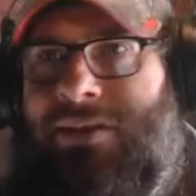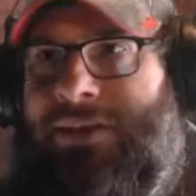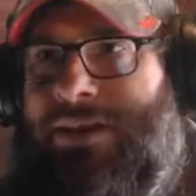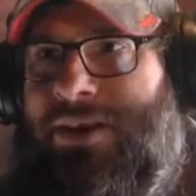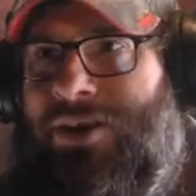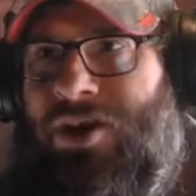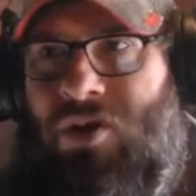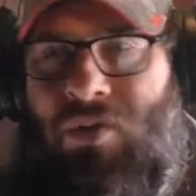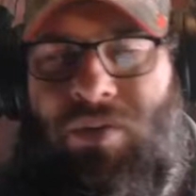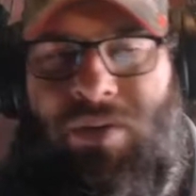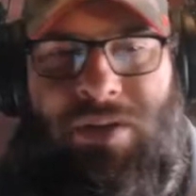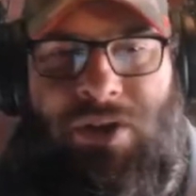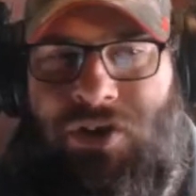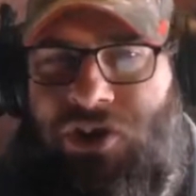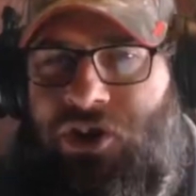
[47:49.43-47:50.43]
You know,
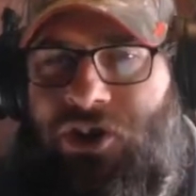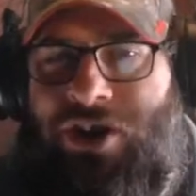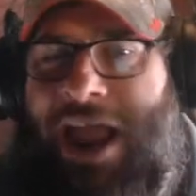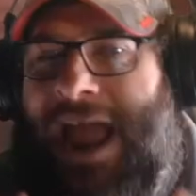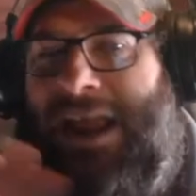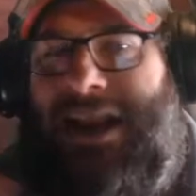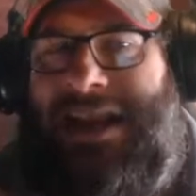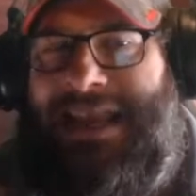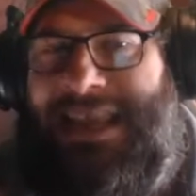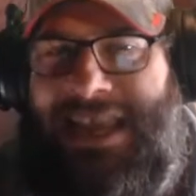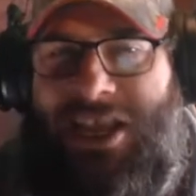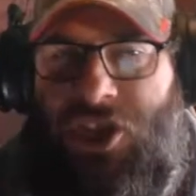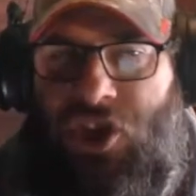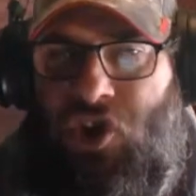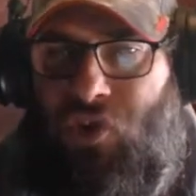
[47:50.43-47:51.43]
you're not going to
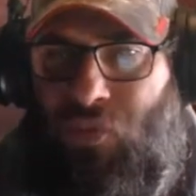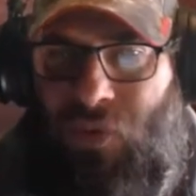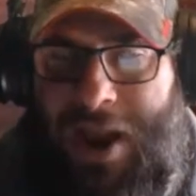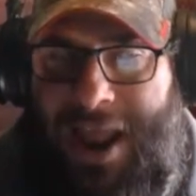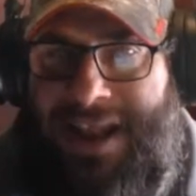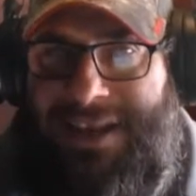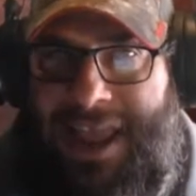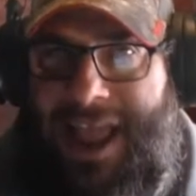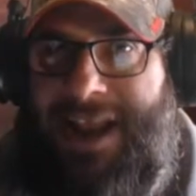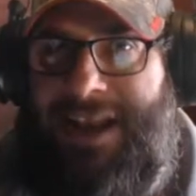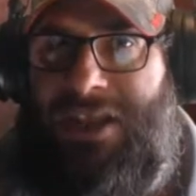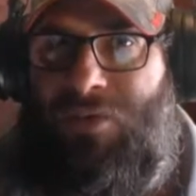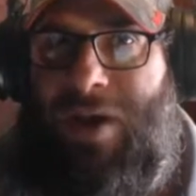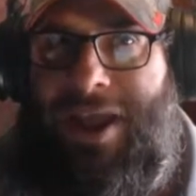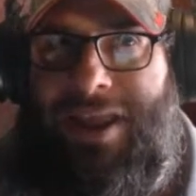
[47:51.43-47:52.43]
get your rent
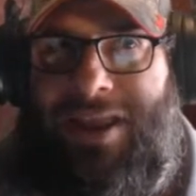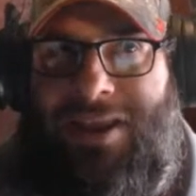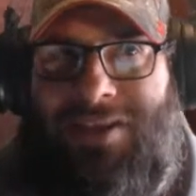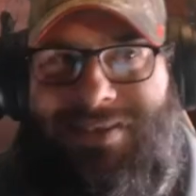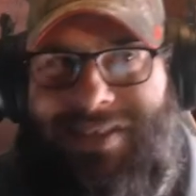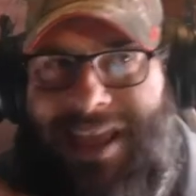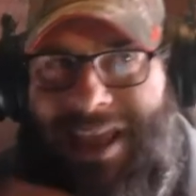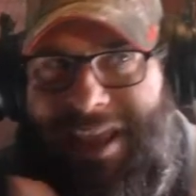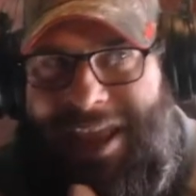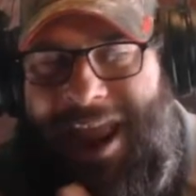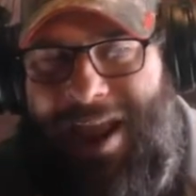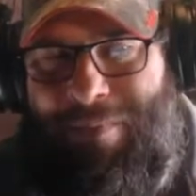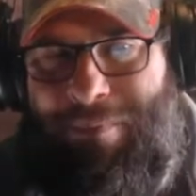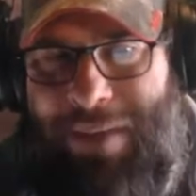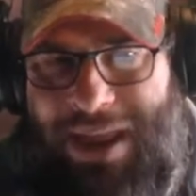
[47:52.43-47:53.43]
anyway because they
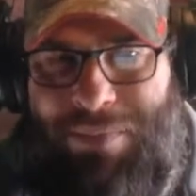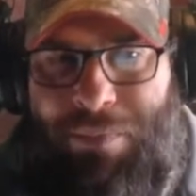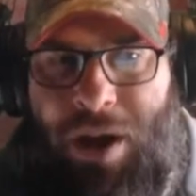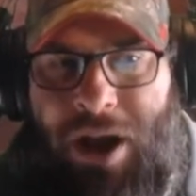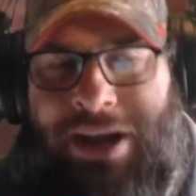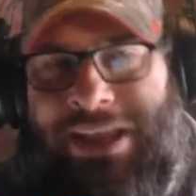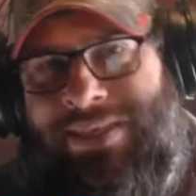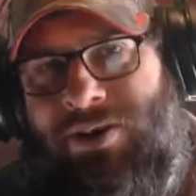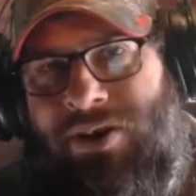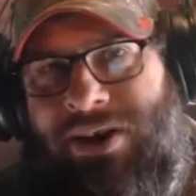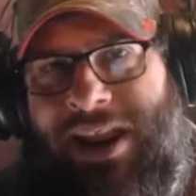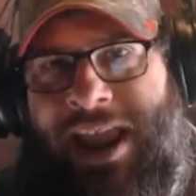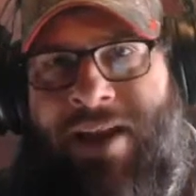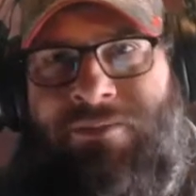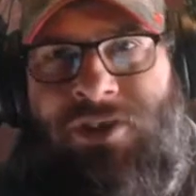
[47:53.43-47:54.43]
can't make money. They're going
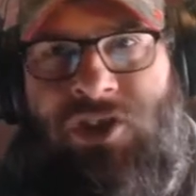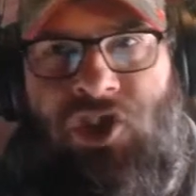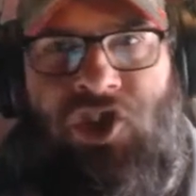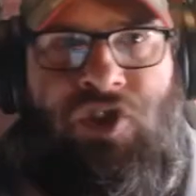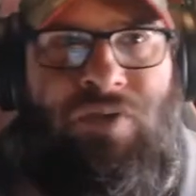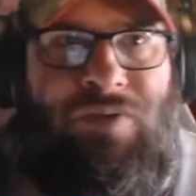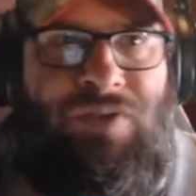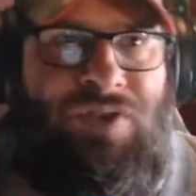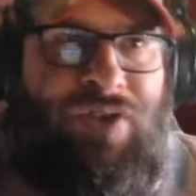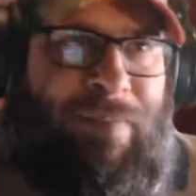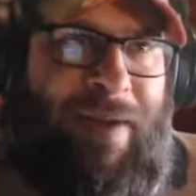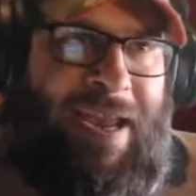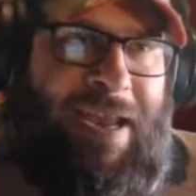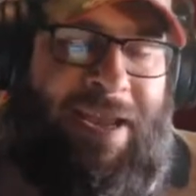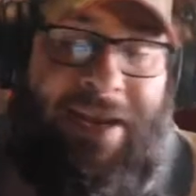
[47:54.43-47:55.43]
to have to choose. Am
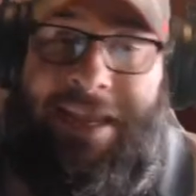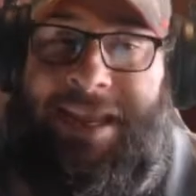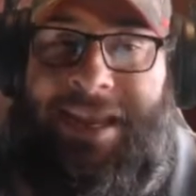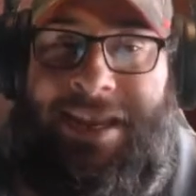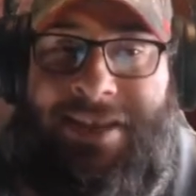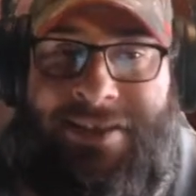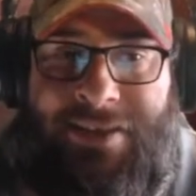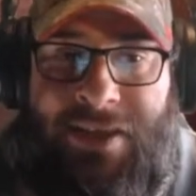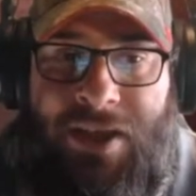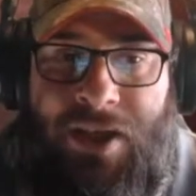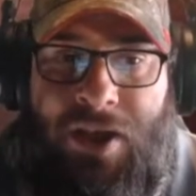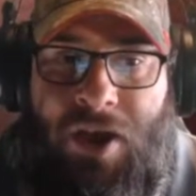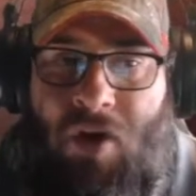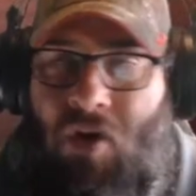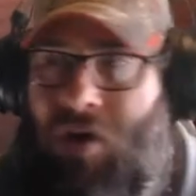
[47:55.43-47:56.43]
I going to eat
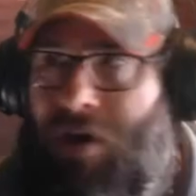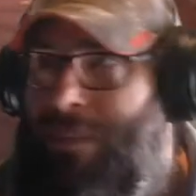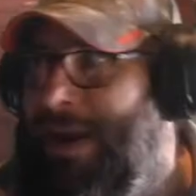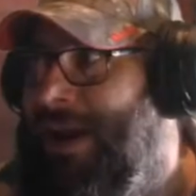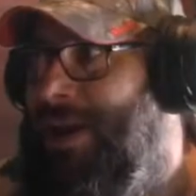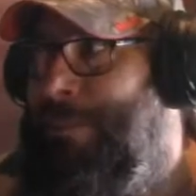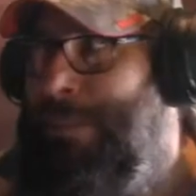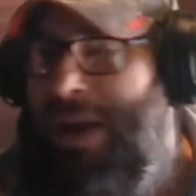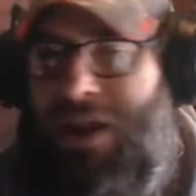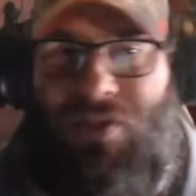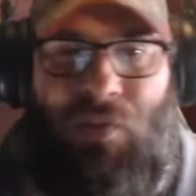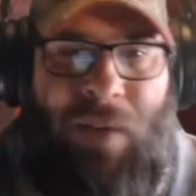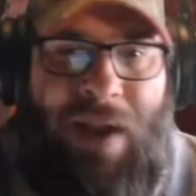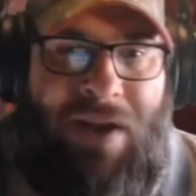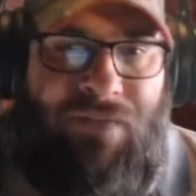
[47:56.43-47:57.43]
or am I going to pay the
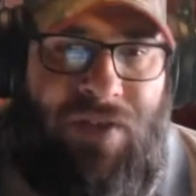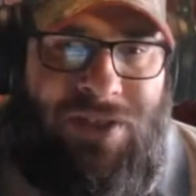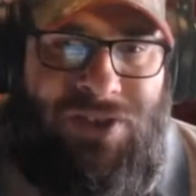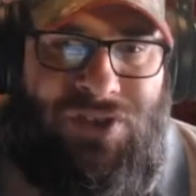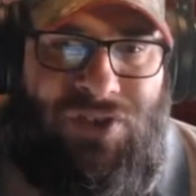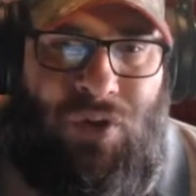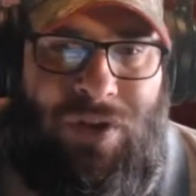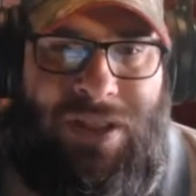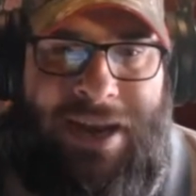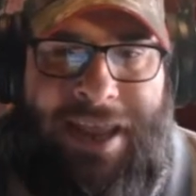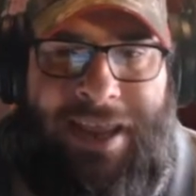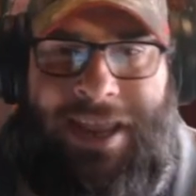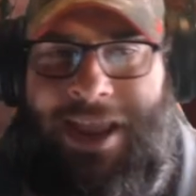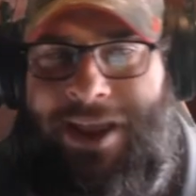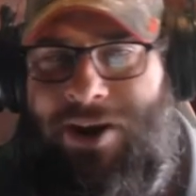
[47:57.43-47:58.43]
rent for the store that I
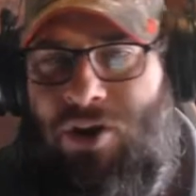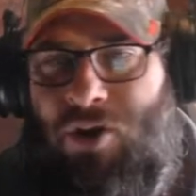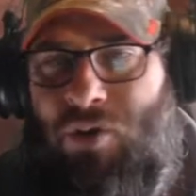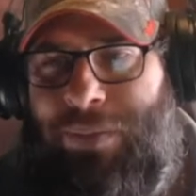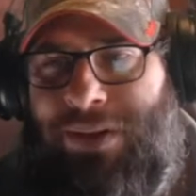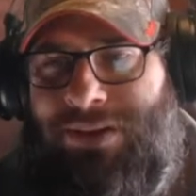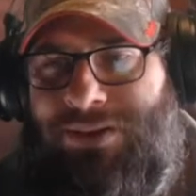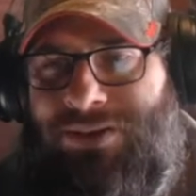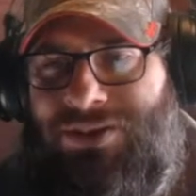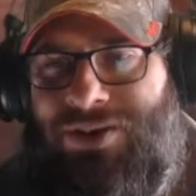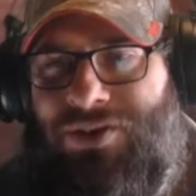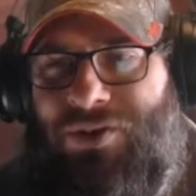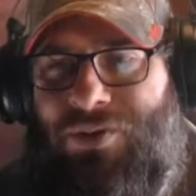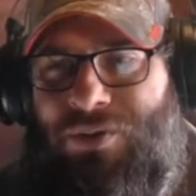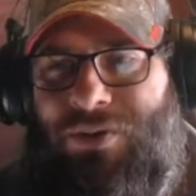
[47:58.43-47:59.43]
can't open?
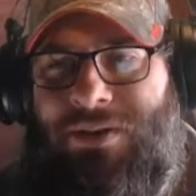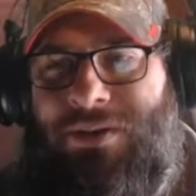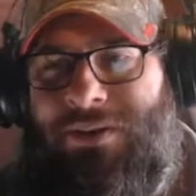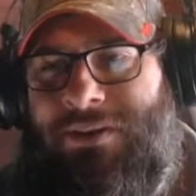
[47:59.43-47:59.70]
So